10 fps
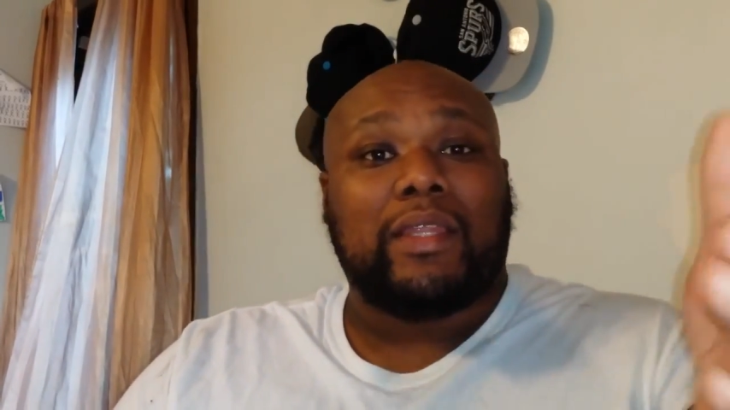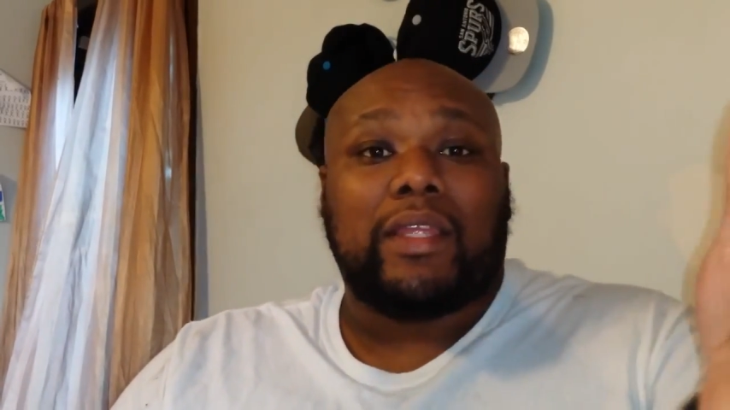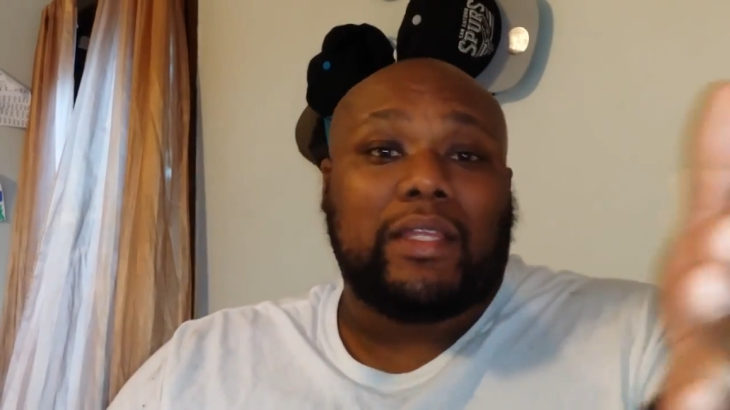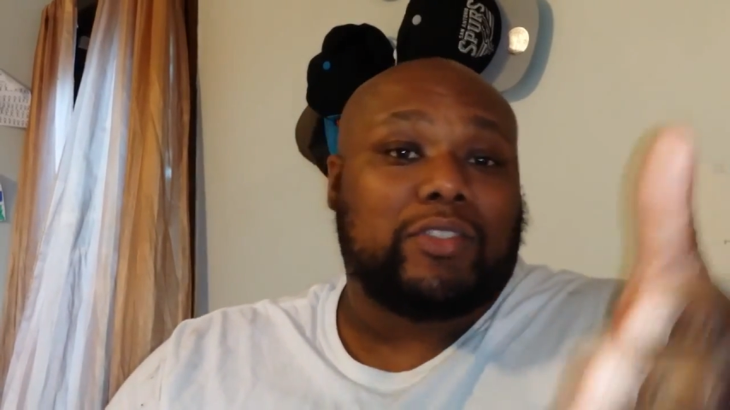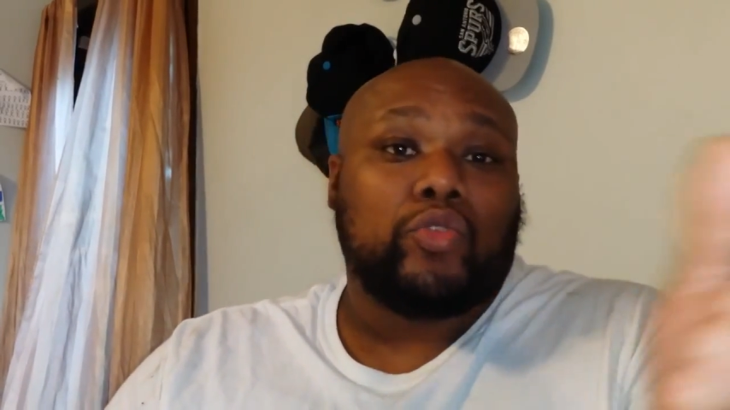
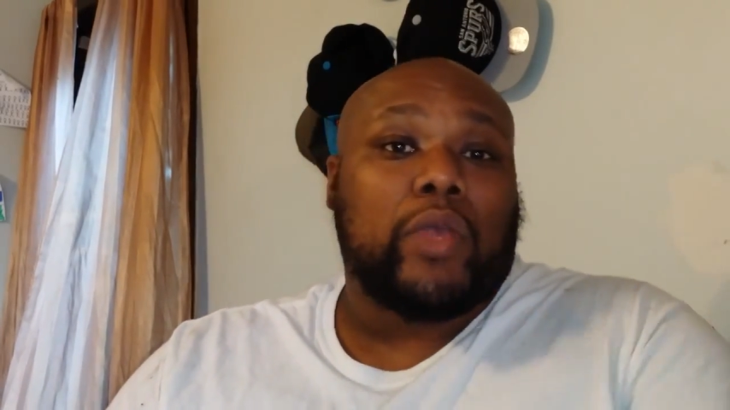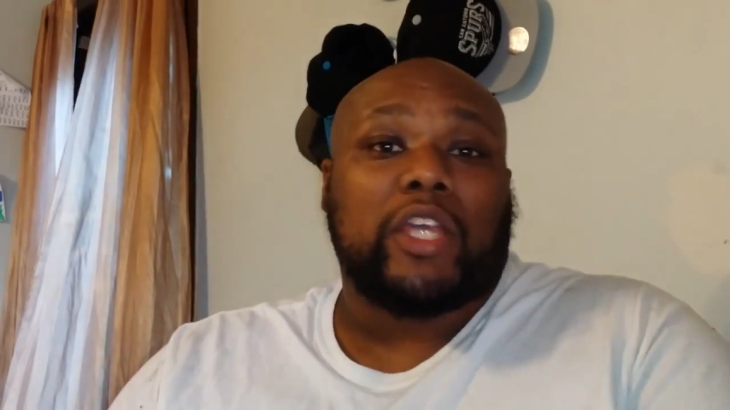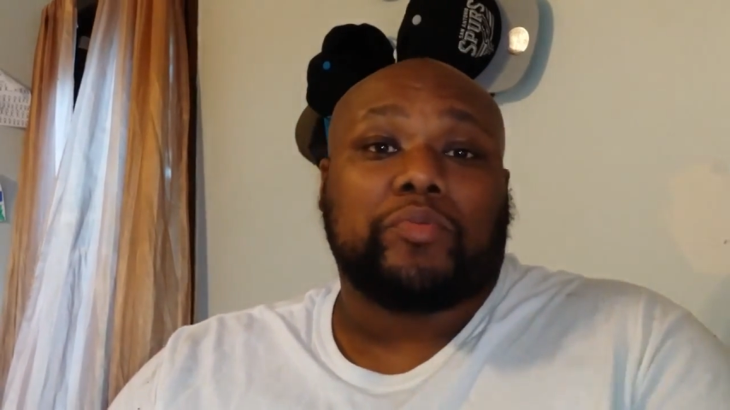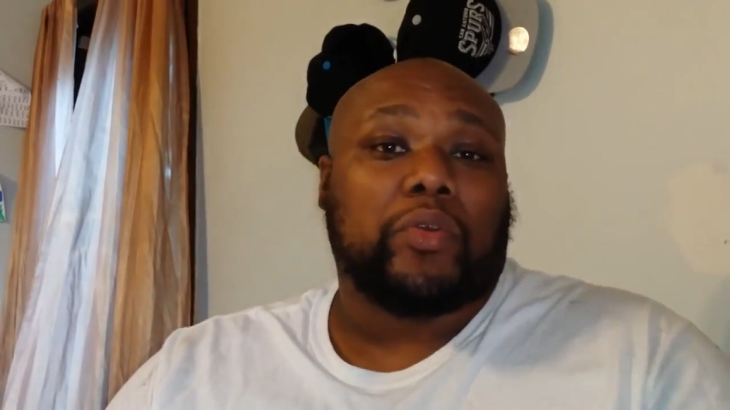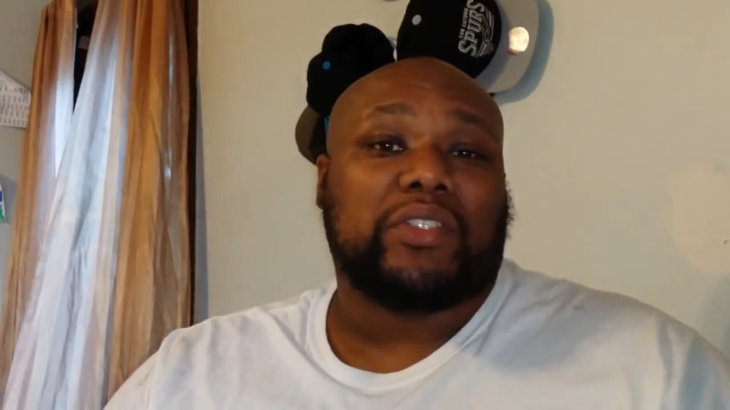
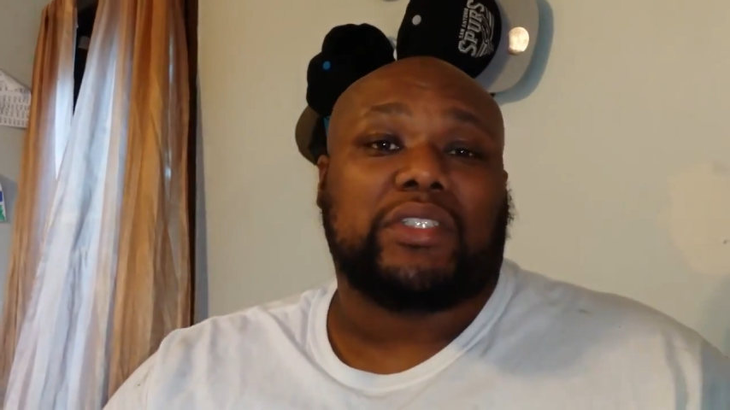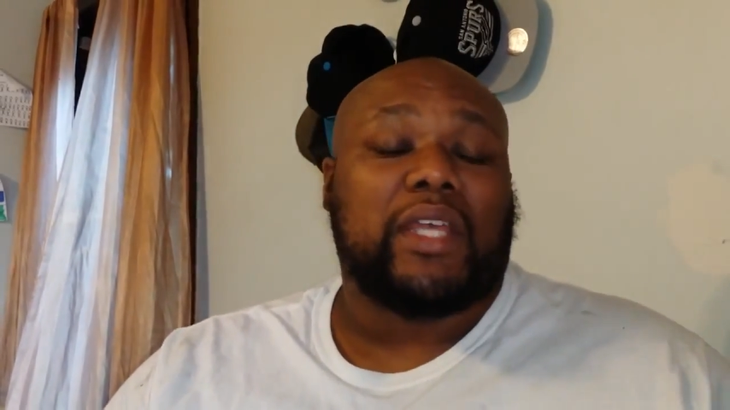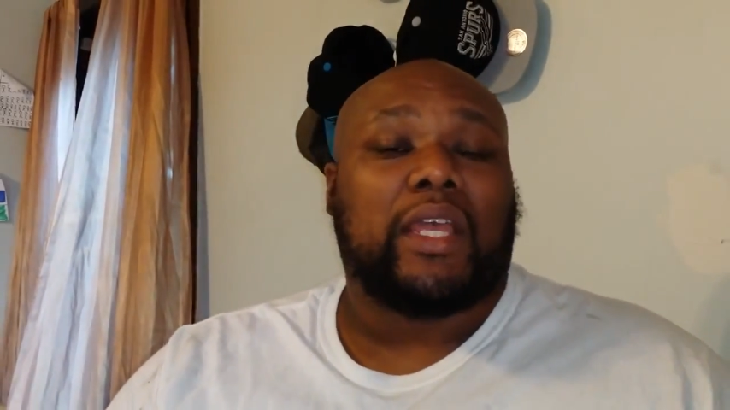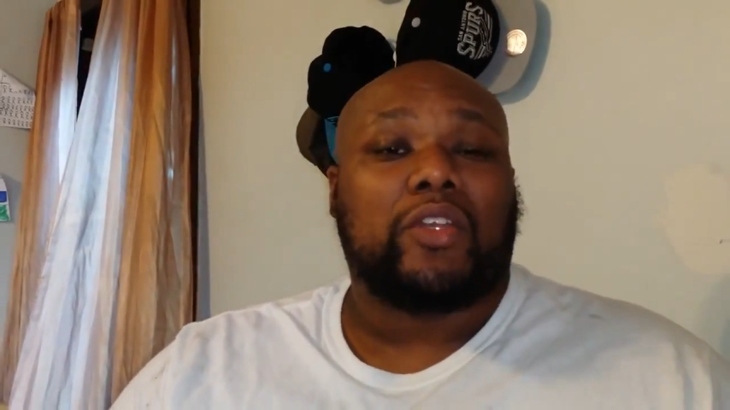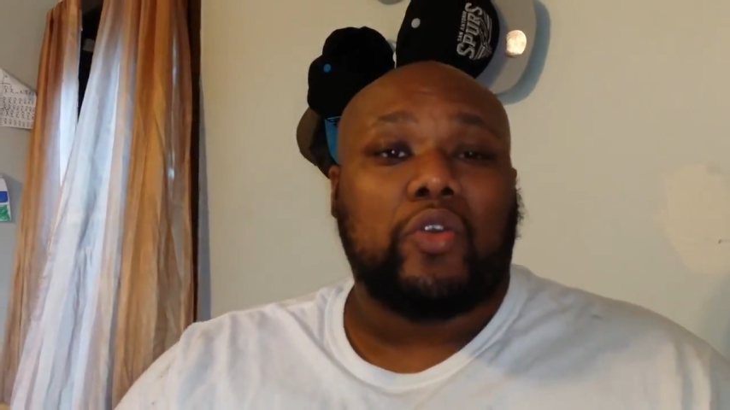2K Sports is
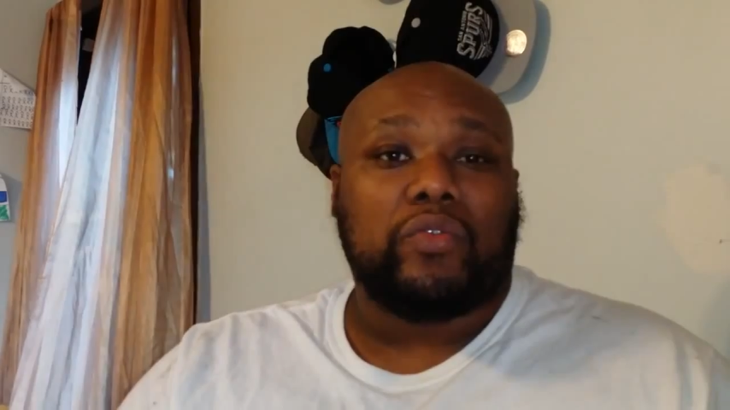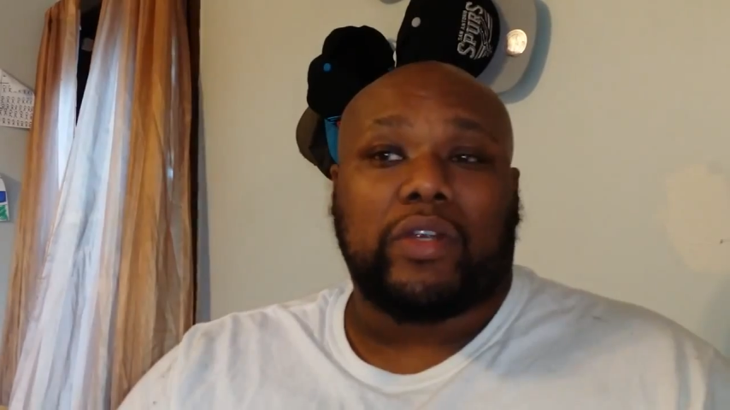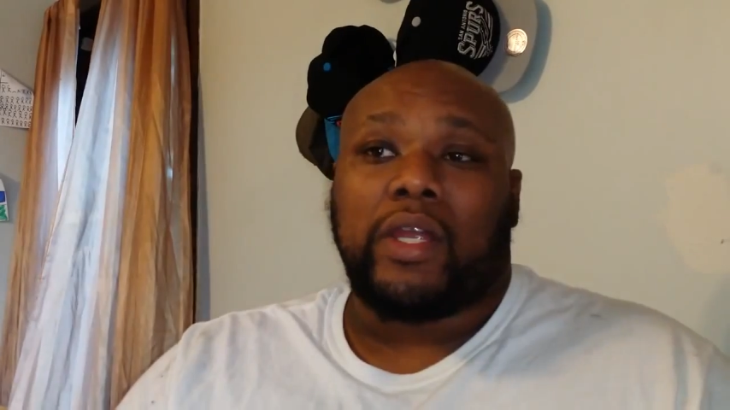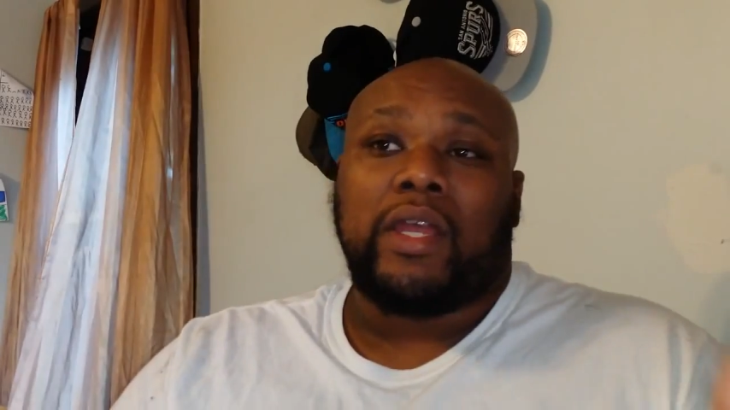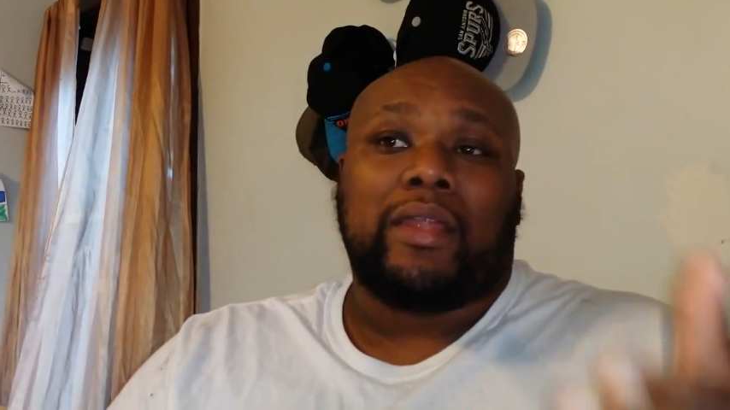taking over.